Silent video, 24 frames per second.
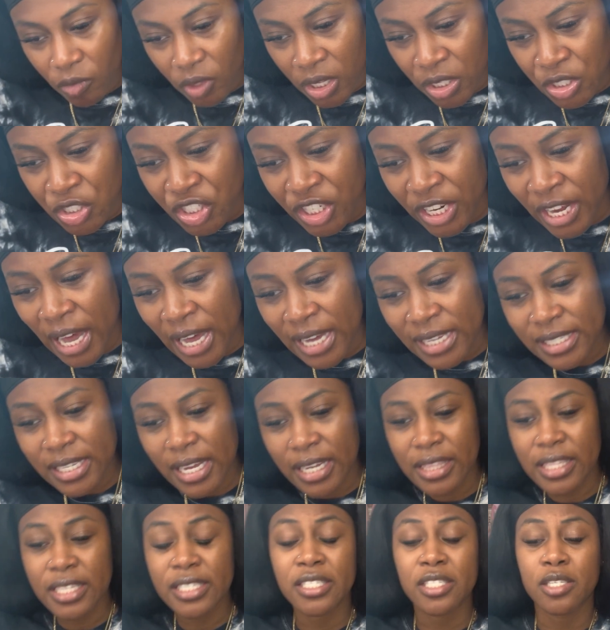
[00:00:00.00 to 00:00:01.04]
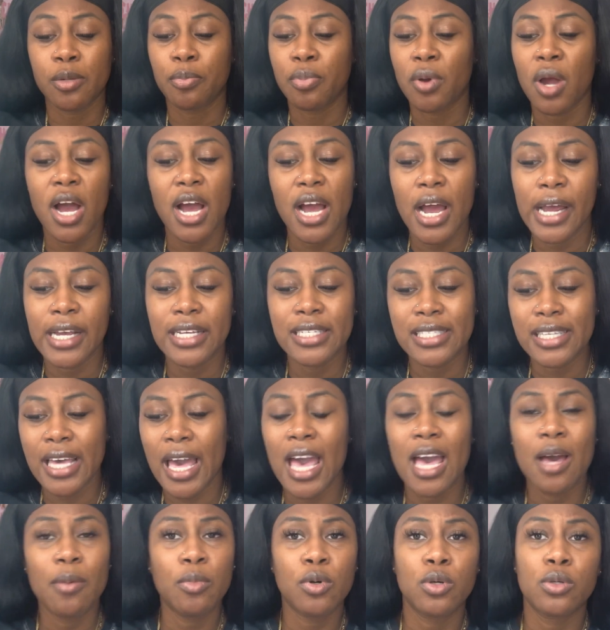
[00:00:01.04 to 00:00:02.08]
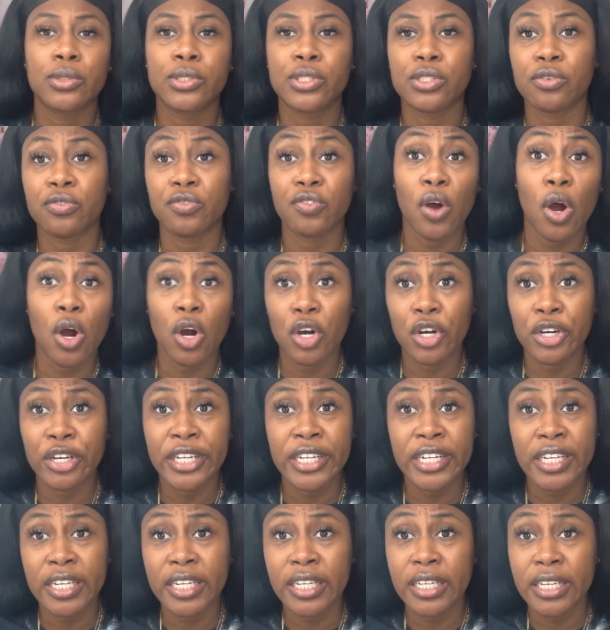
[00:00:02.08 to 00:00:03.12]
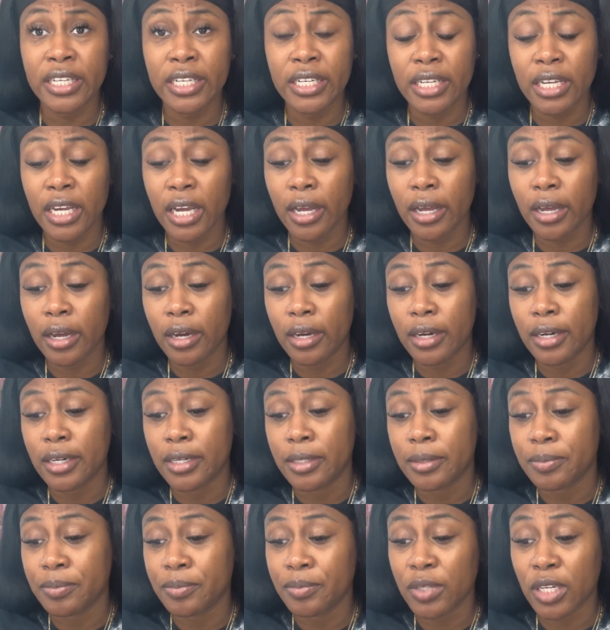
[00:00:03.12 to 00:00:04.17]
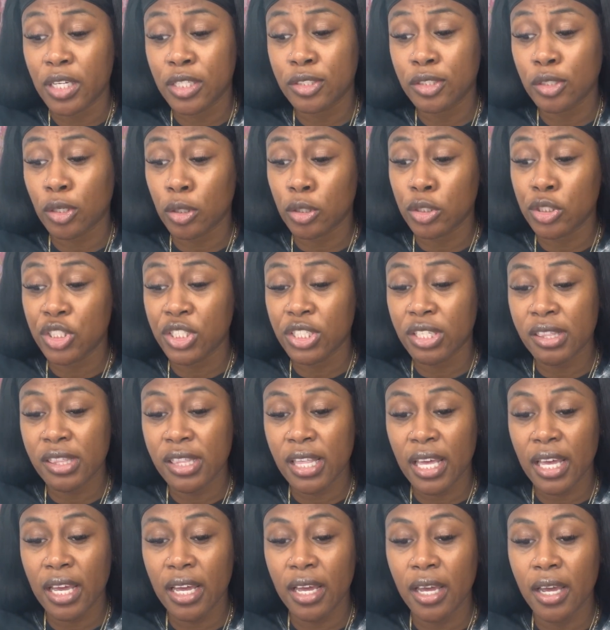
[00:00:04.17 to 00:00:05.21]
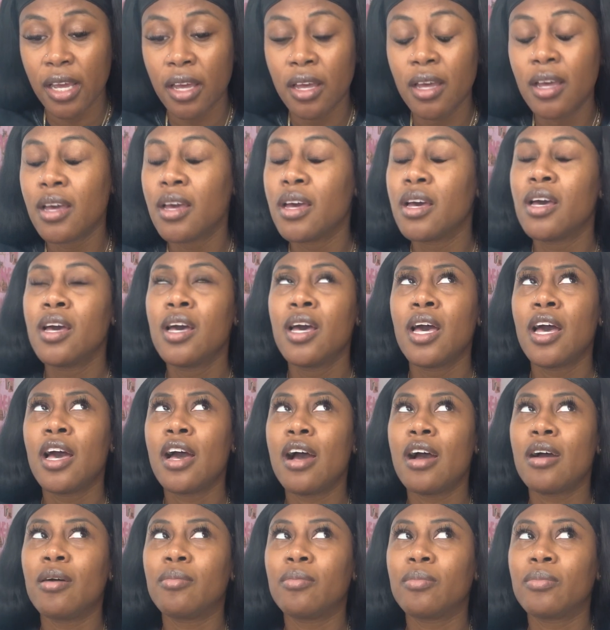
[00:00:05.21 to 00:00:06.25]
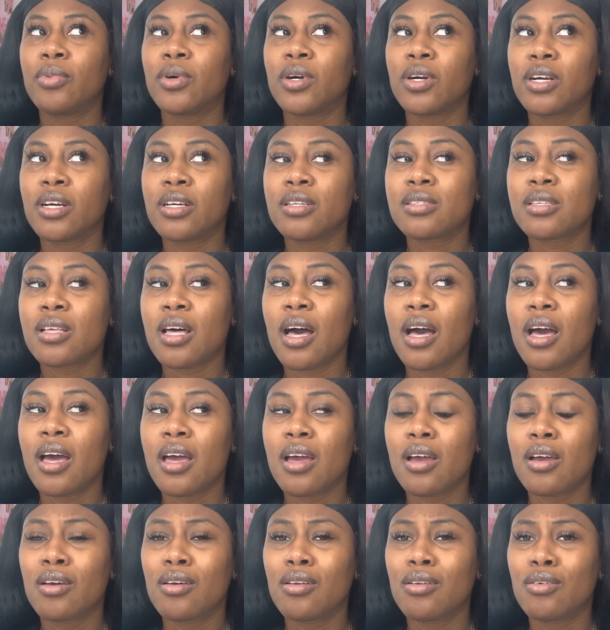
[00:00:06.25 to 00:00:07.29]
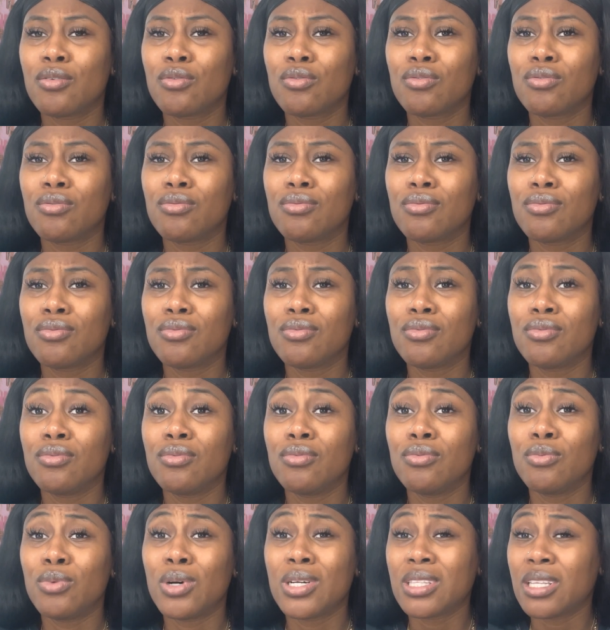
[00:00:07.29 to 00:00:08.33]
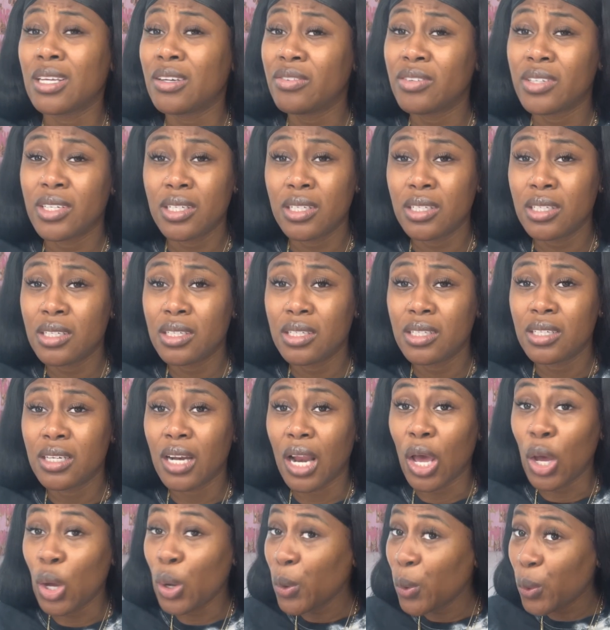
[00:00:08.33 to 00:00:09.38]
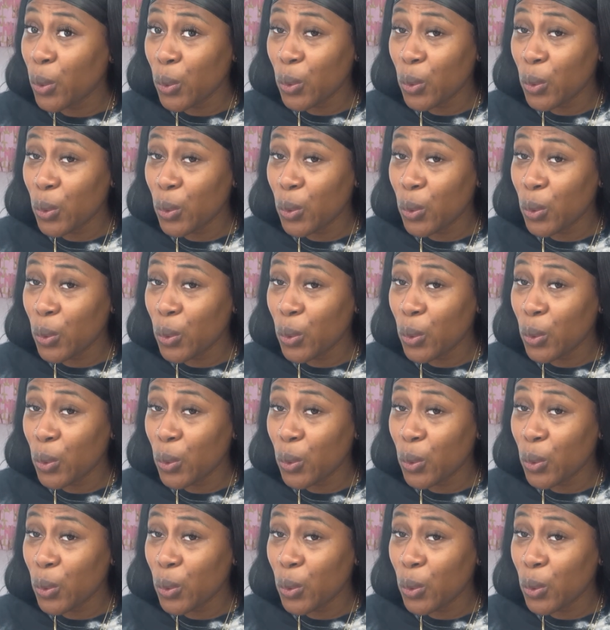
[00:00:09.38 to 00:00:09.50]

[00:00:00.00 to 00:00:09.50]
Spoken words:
she has like this surprise camel safari excursion thing, and Brooke is like, what the fuck? No.